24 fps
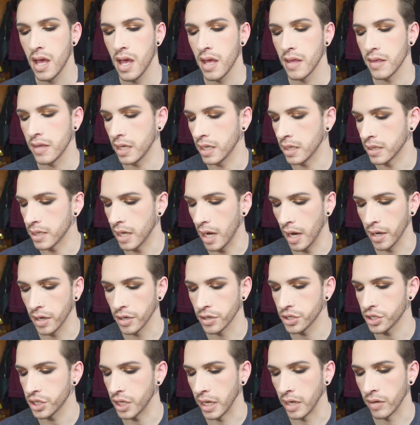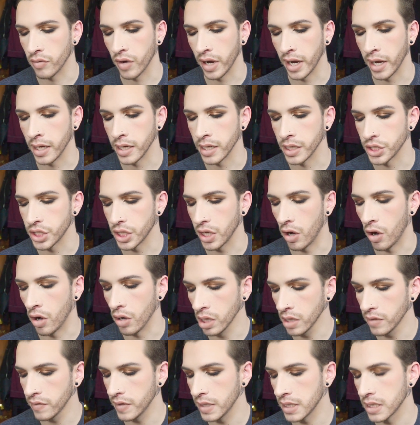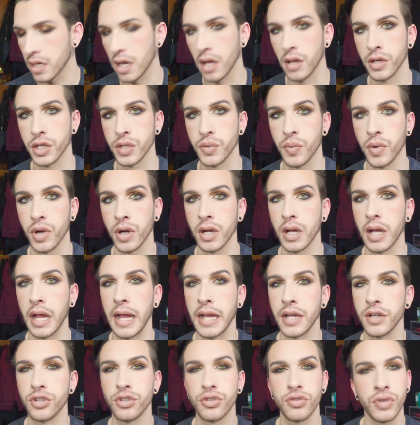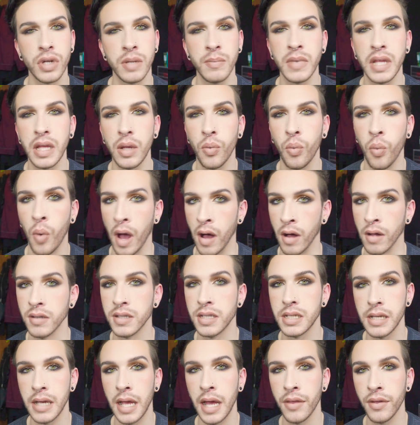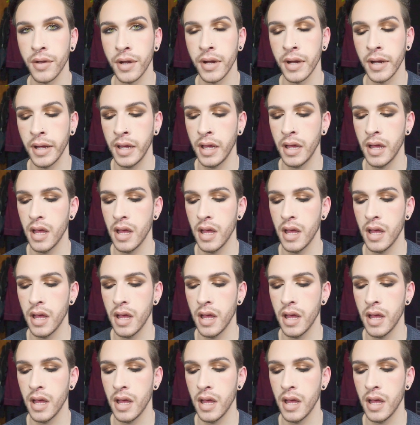The entire shade range, all of these colors work extremely well together.